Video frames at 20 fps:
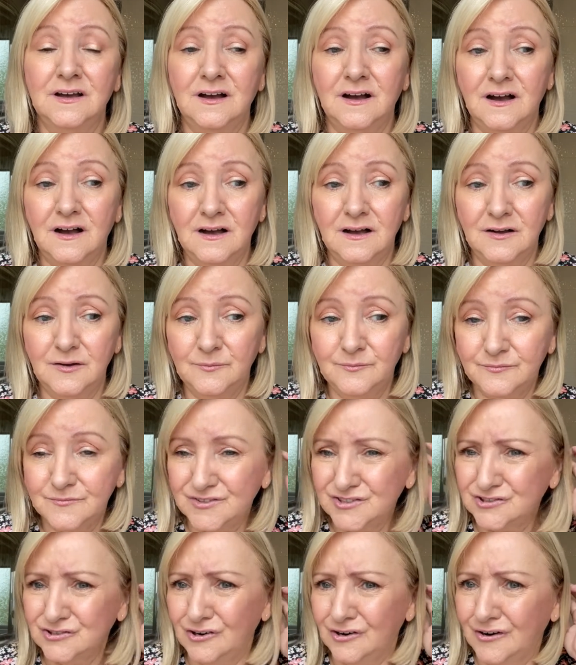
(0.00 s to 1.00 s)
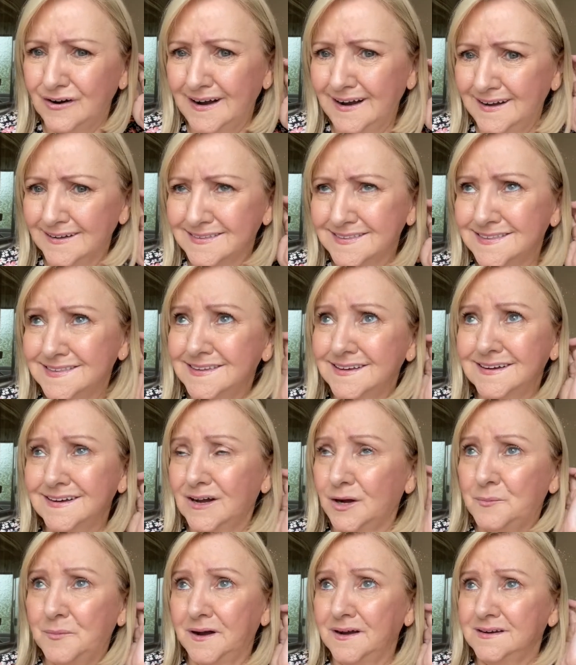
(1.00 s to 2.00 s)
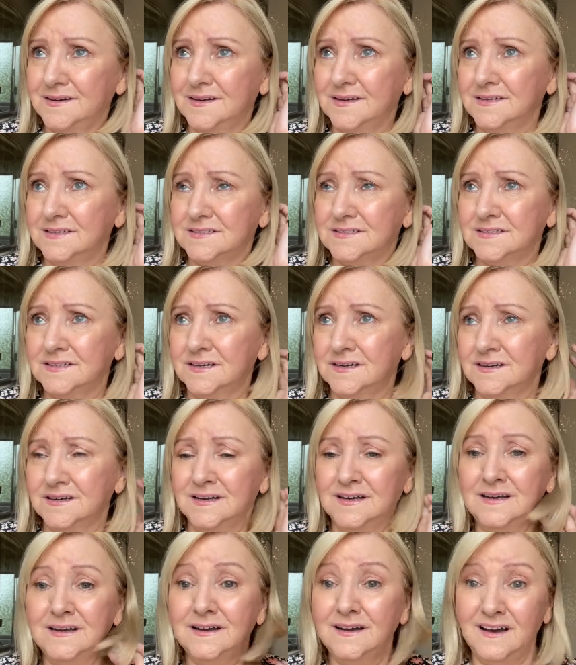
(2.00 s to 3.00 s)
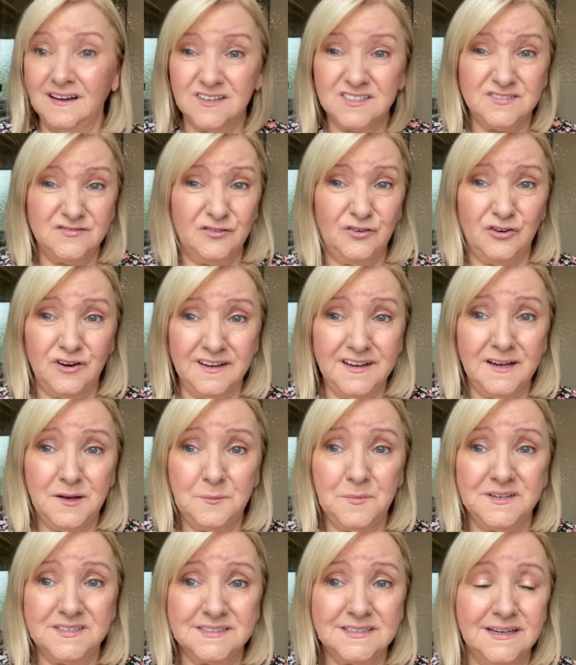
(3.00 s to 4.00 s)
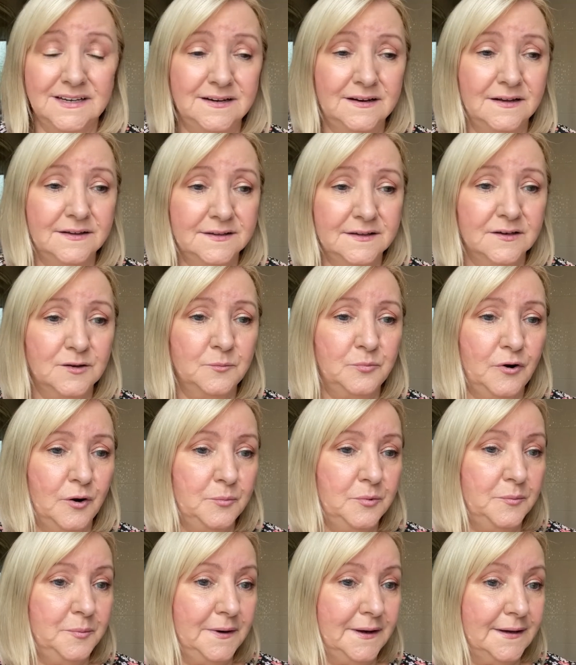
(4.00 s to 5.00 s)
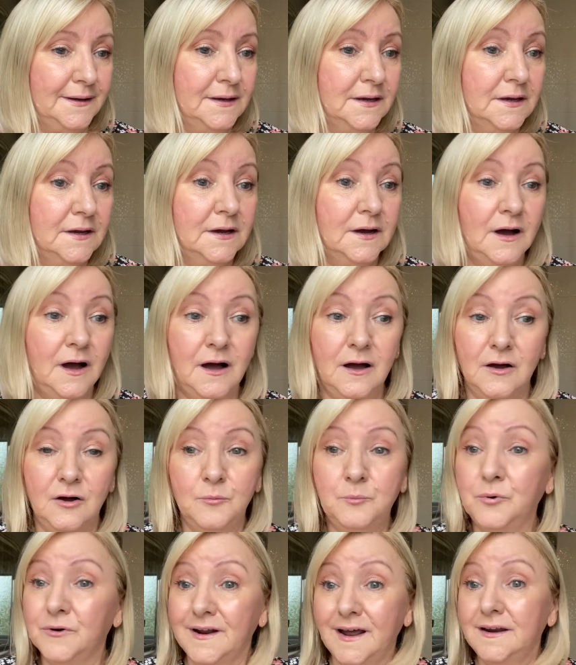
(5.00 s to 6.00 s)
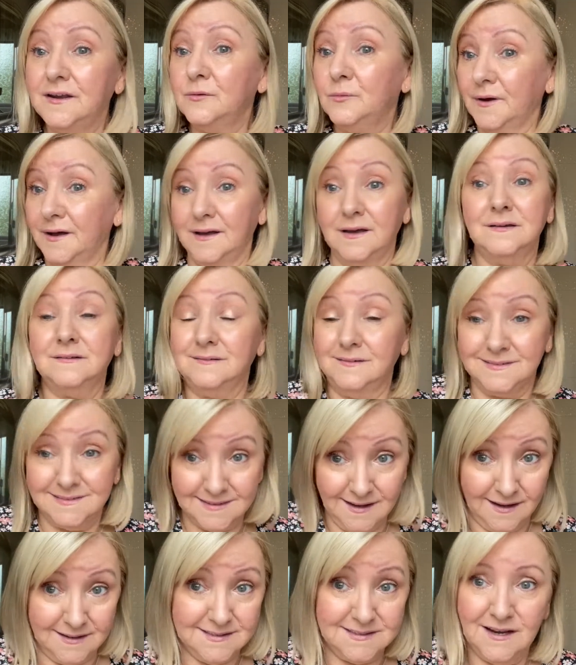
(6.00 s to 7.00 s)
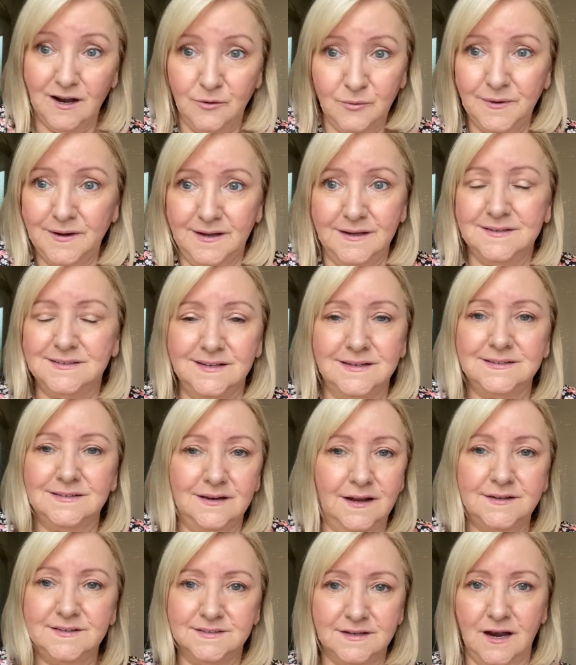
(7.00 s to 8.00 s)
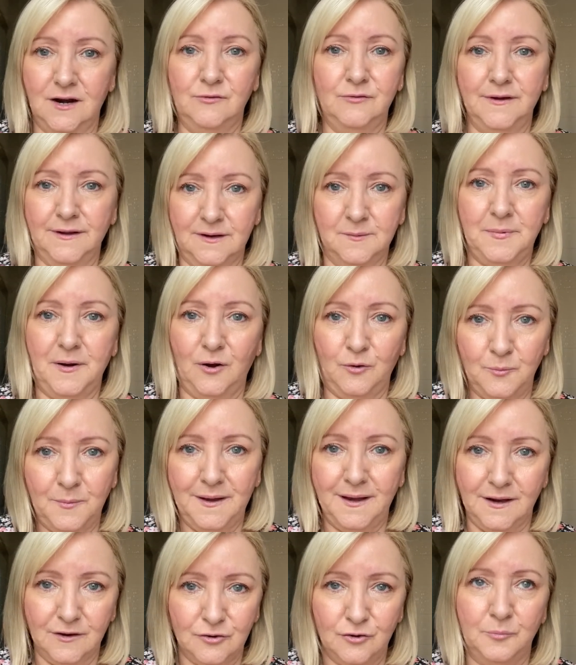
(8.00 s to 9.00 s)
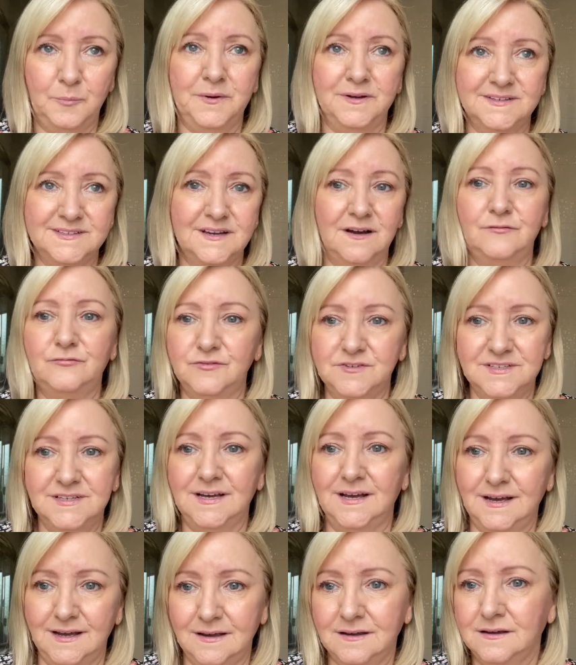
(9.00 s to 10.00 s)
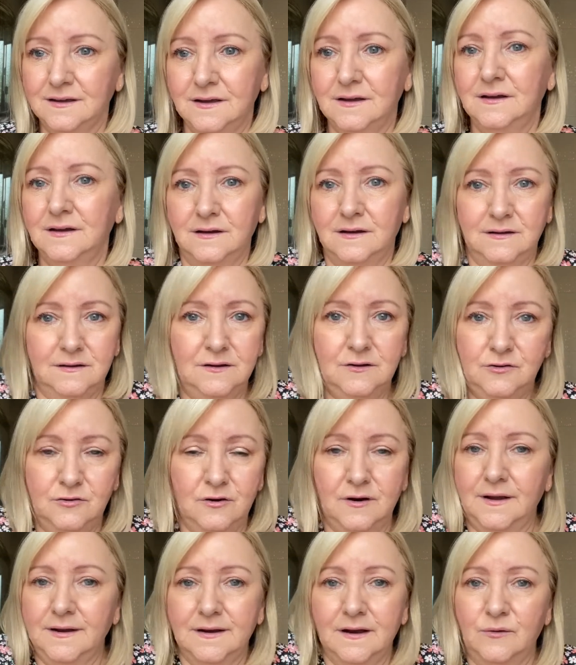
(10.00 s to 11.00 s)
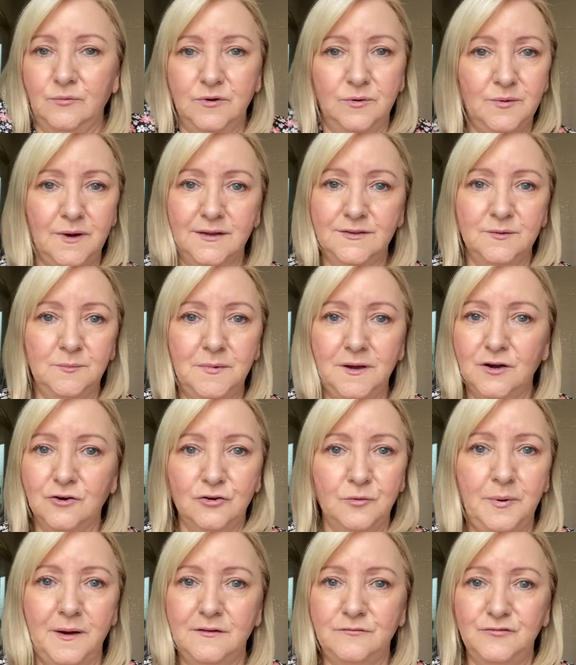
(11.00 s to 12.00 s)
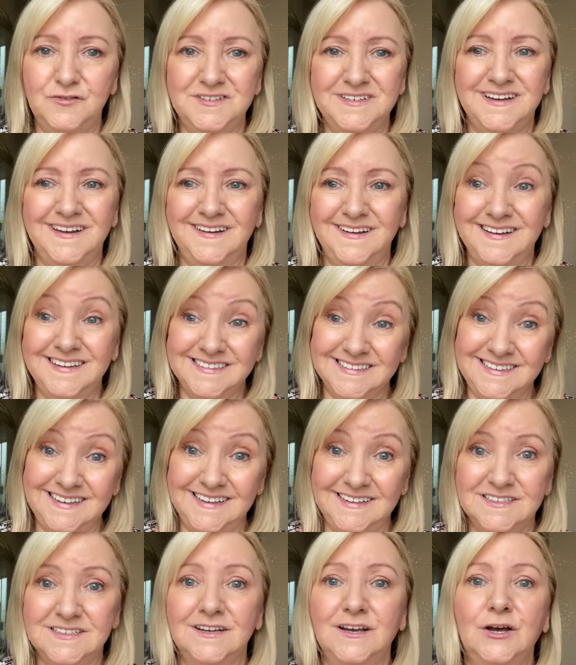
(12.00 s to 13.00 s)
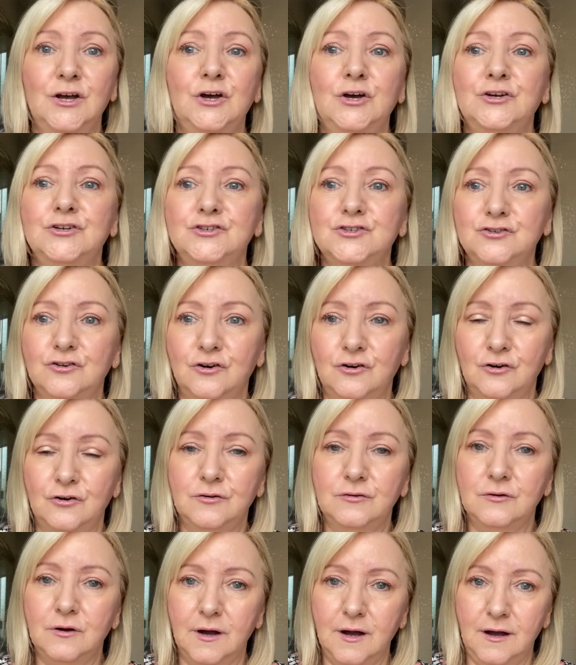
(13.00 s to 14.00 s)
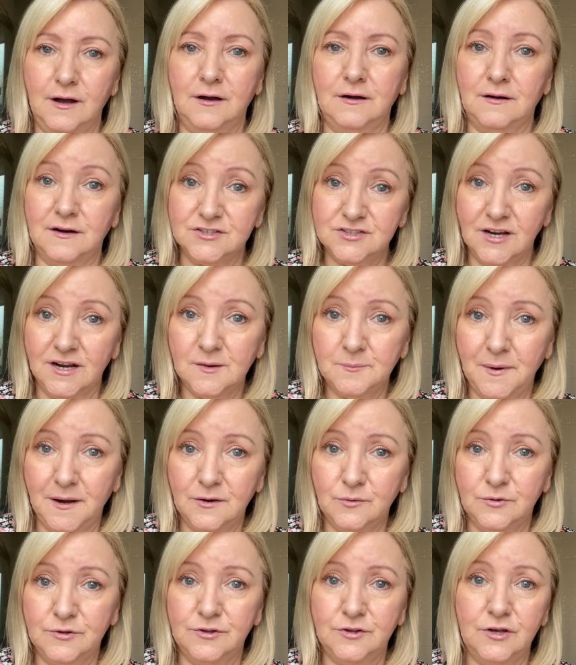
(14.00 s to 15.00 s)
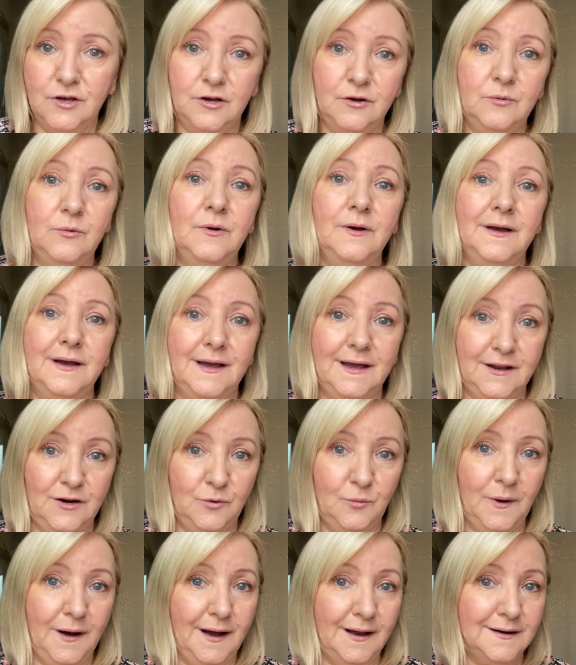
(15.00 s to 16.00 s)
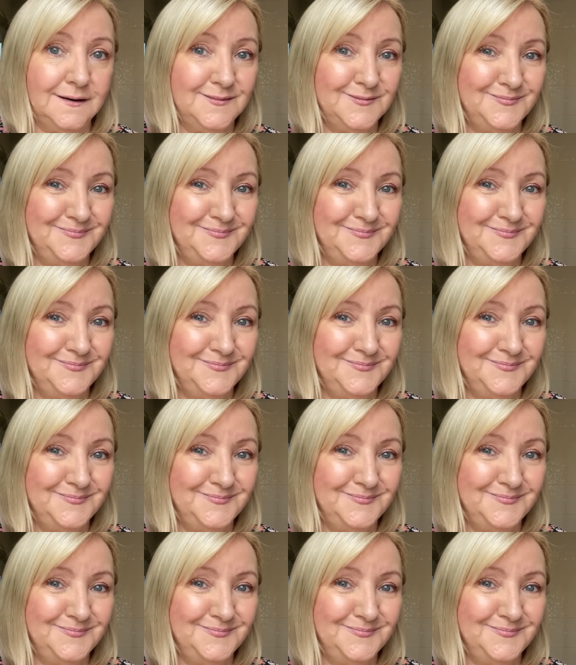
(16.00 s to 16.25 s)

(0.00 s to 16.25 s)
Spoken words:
So I think I might need to exfoliate my skin, I think probably. But anyway, that's how it is. It's let's get real about makeup. It's every day, you know, like how we wear the makeup every day, isn't it? So I'll check back with you in a while.